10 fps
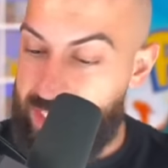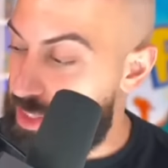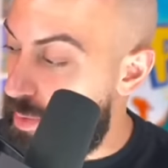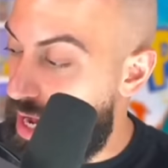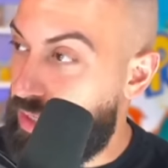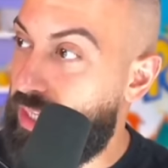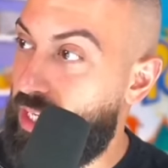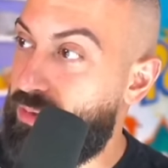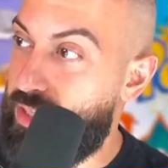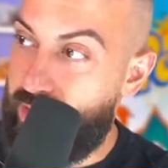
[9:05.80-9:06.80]
just about. Like,
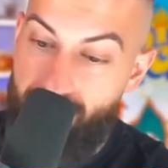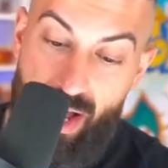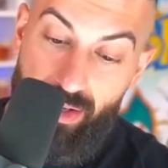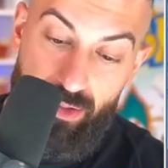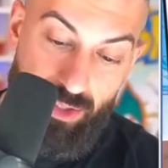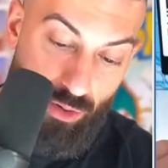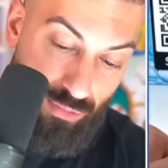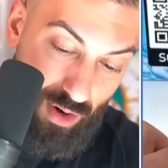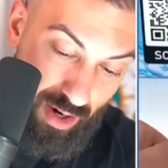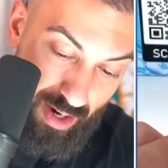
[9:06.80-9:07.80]
if you're talking value so
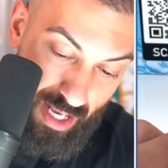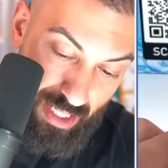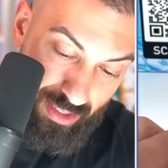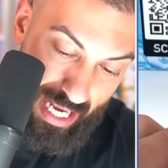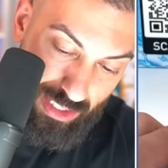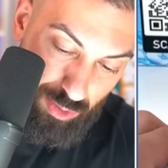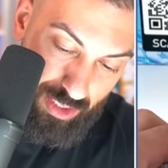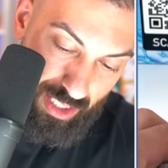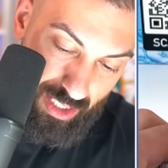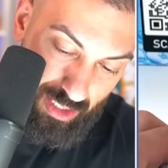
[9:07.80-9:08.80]
far, that's
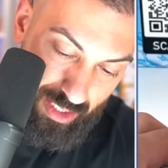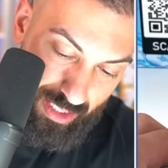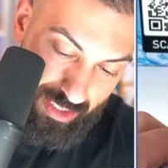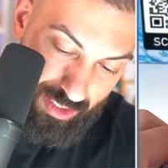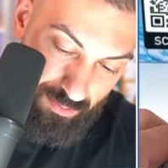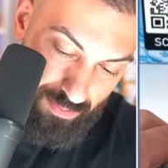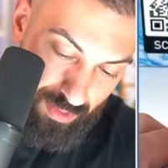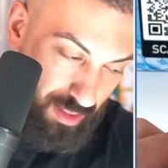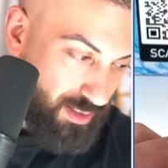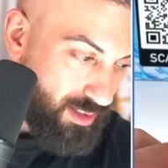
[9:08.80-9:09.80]
ridiculous.
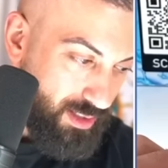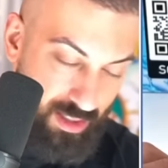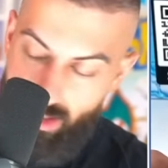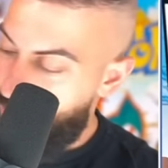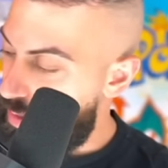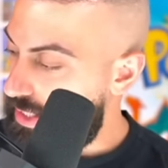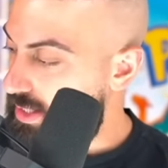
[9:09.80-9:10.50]
Oh my